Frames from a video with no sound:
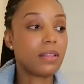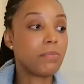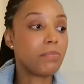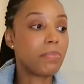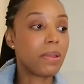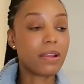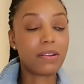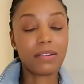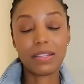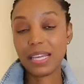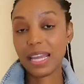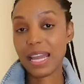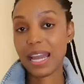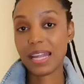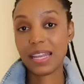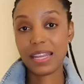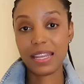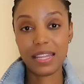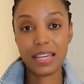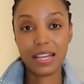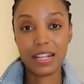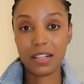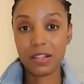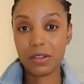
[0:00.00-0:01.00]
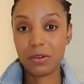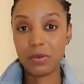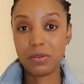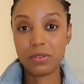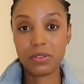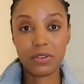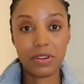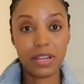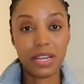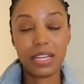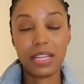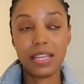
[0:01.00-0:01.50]
barely had any
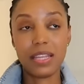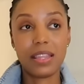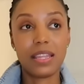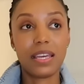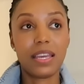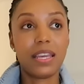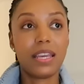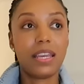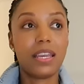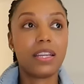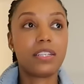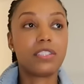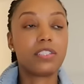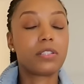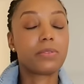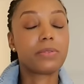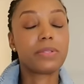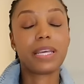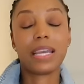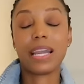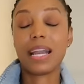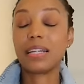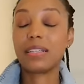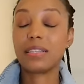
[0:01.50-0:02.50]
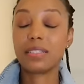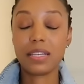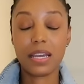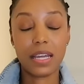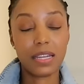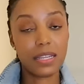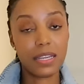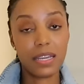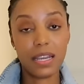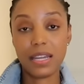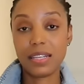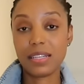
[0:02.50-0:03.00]
clothes or anything. Just like I just
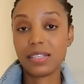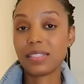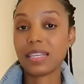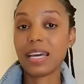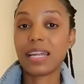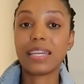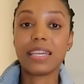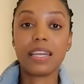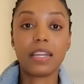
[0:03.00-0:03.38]
gotta get I just gotta